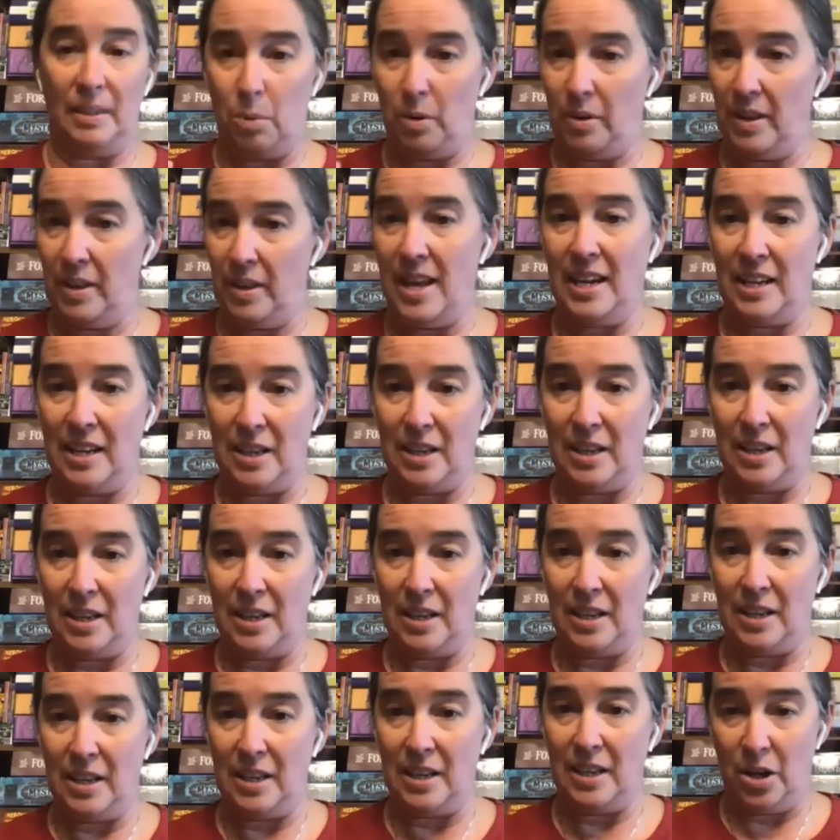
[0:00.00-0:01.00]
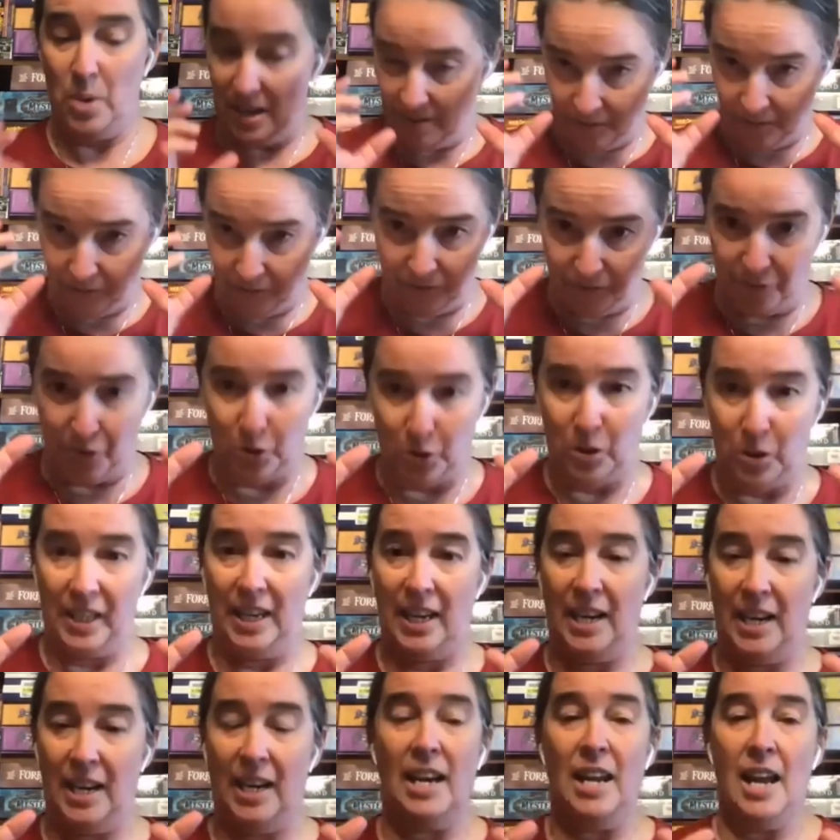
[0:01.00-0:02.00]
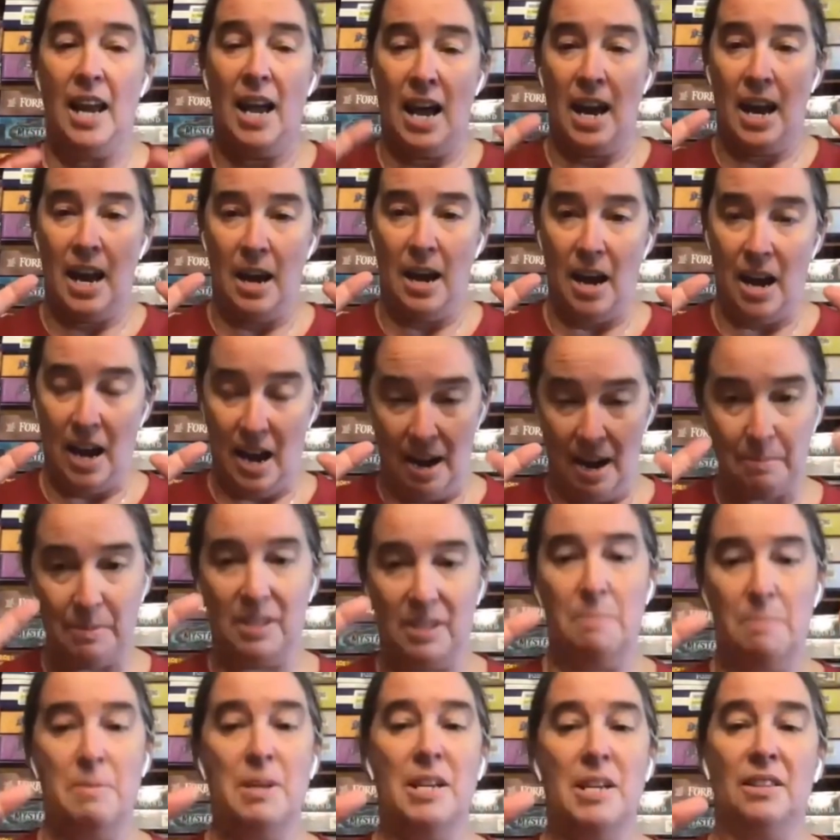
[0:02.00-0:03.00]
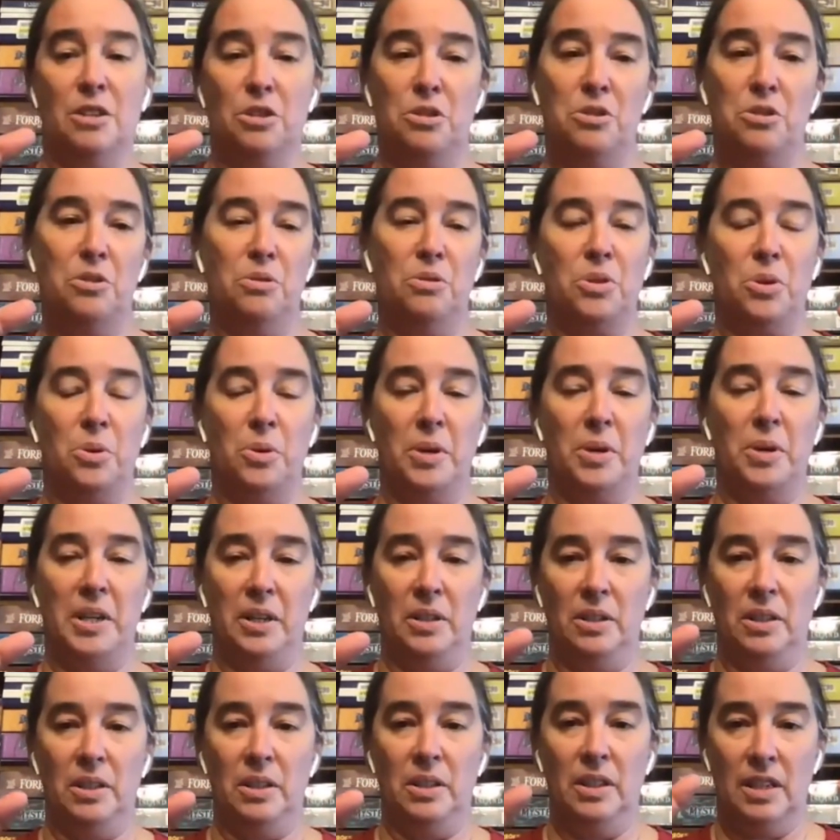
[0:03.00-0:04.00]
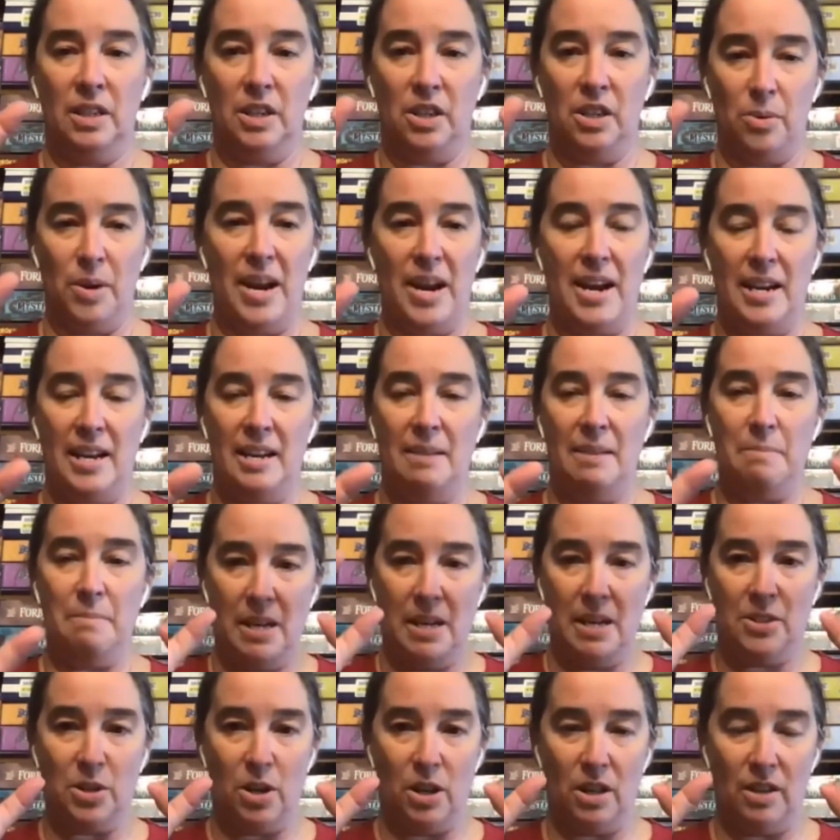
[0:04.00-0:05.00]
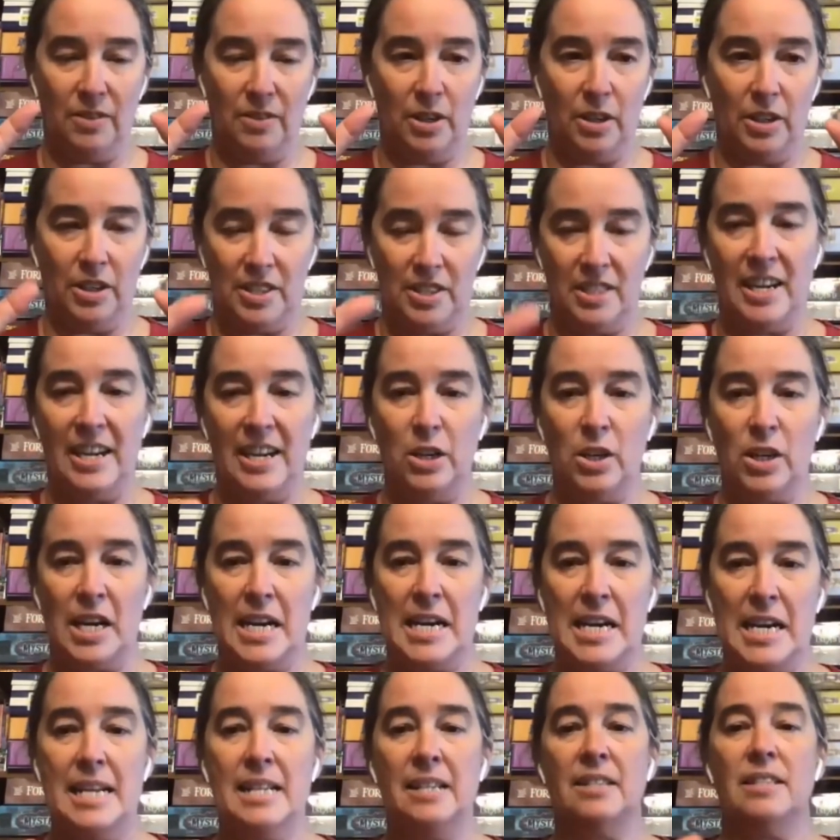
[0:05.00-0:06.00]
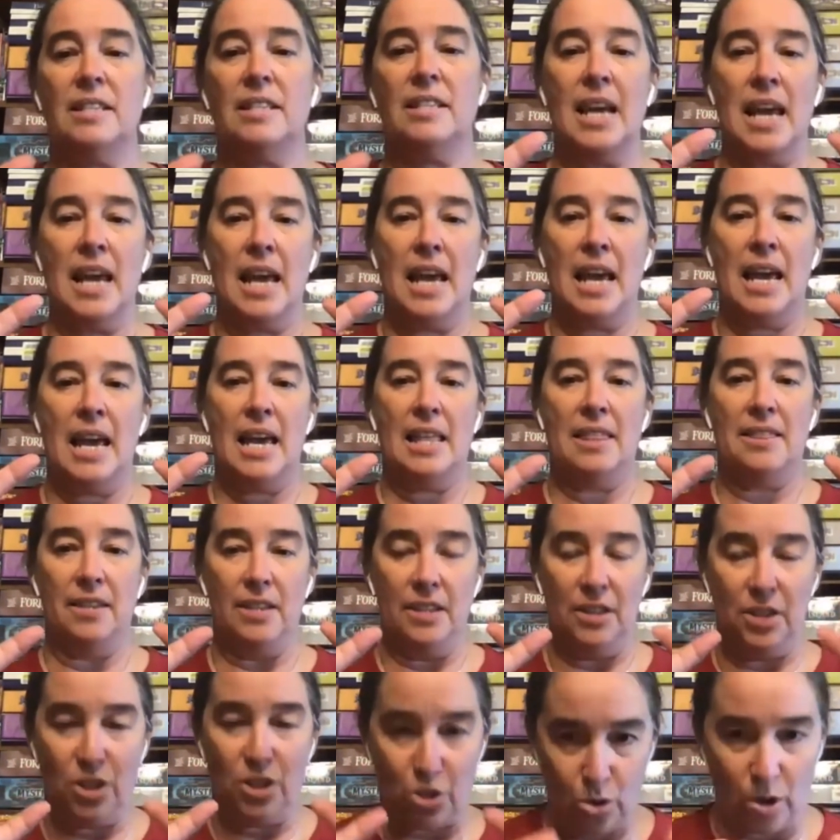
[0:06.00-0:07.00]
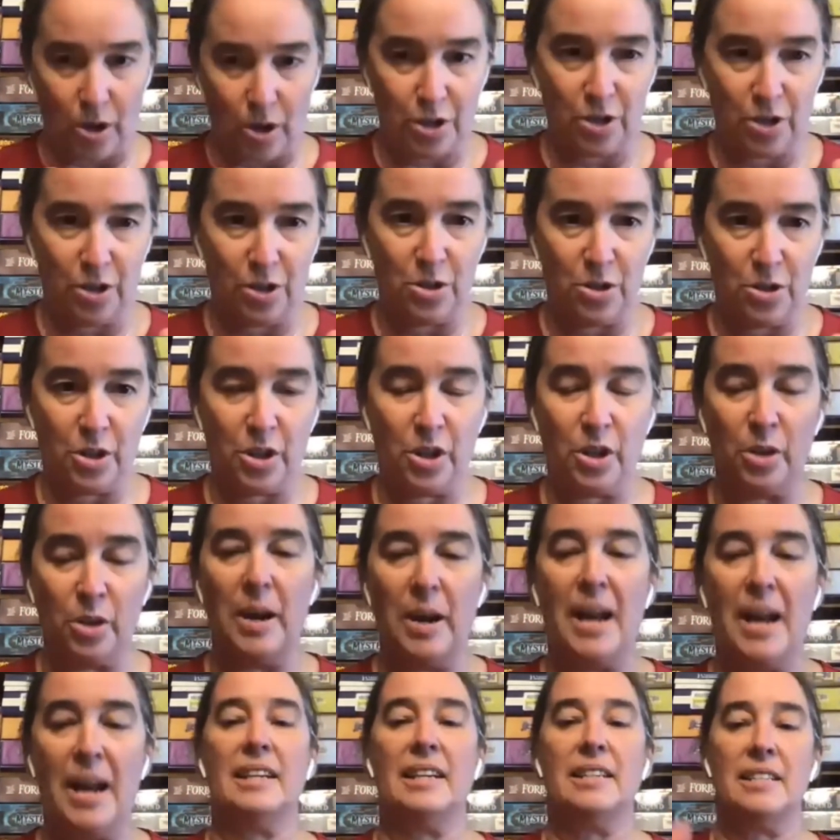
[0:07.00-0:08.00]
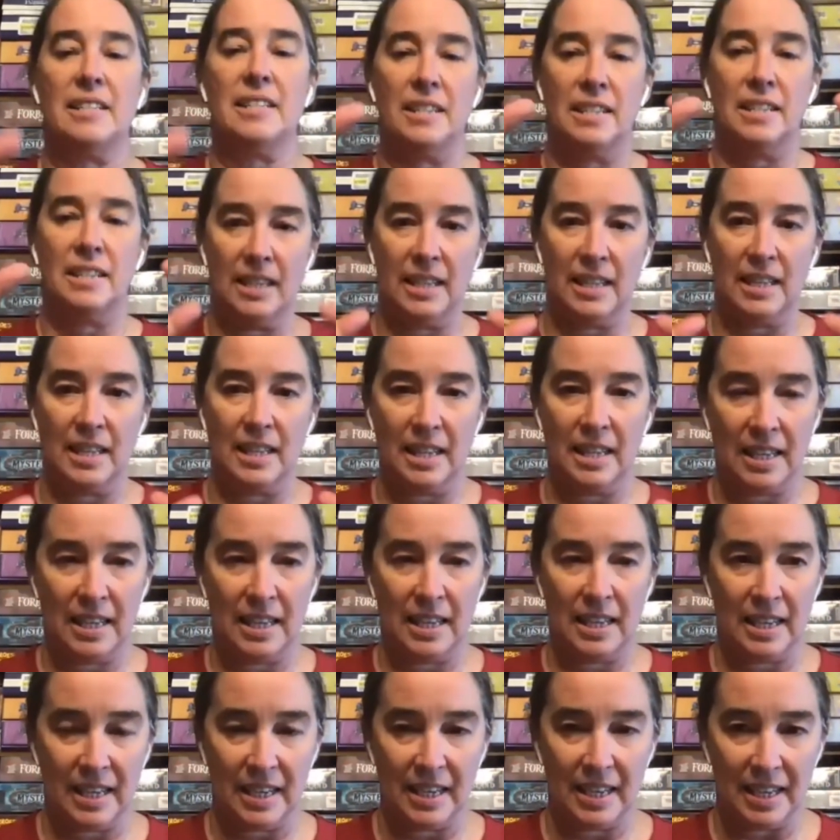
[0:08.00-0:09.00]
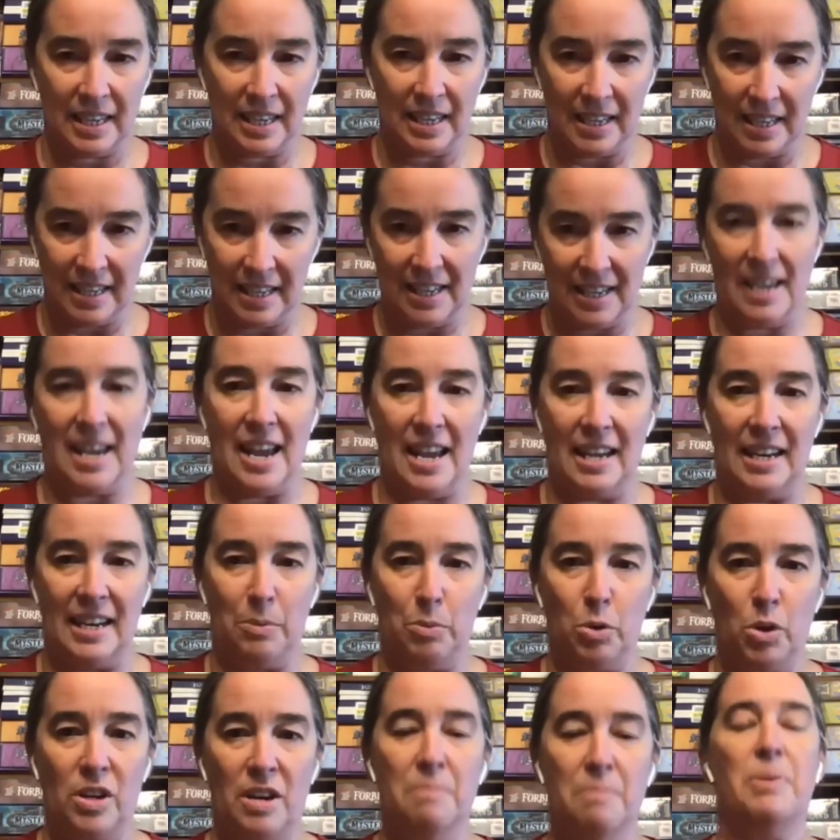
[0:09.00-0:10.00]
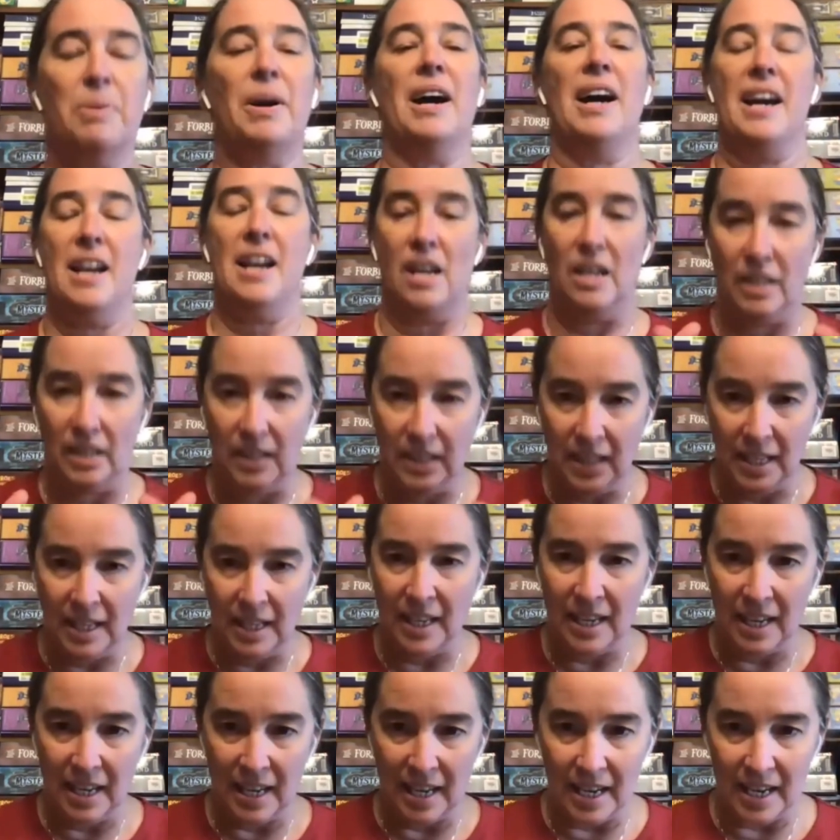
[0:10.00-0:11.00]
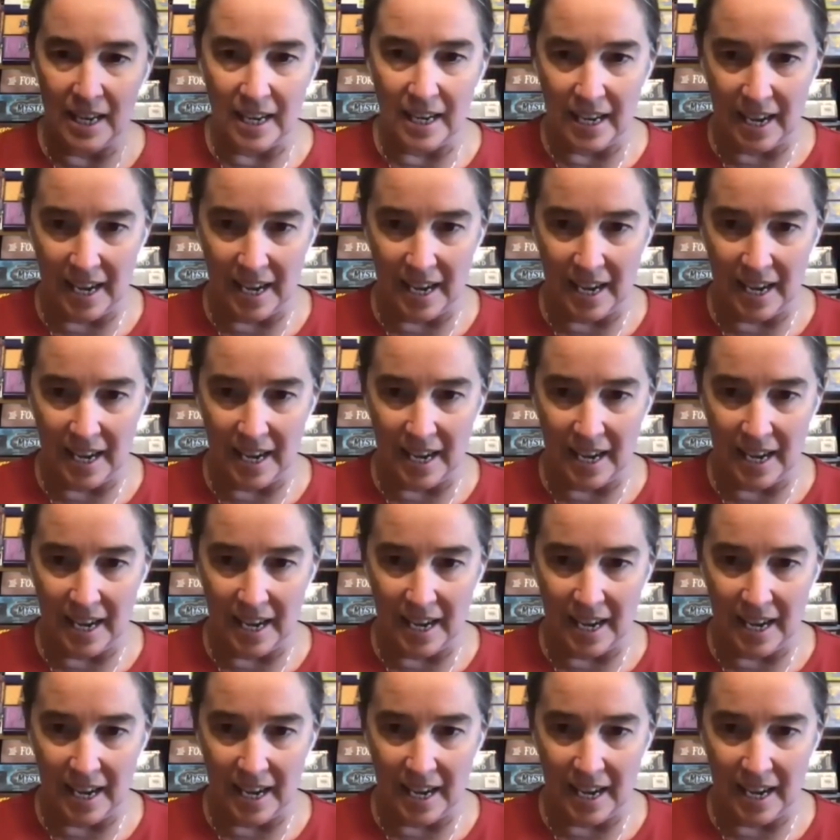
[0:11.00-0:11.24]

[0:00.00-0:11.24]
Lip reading: That is like where they can go and fully, I'm committing this tutorial. Great, it meets all of our style guides, the instructions are correct, and it will compile